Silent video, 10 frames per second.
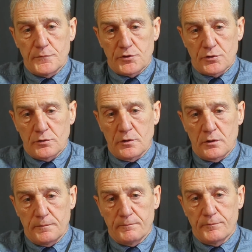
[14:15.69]

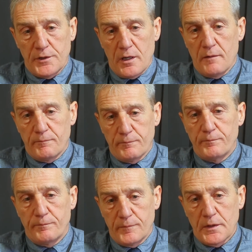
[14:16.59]
So yeah,
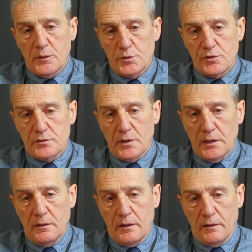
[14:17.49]
it was,
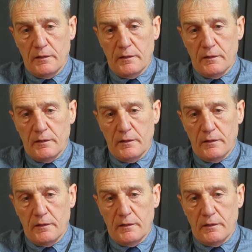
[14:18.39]
and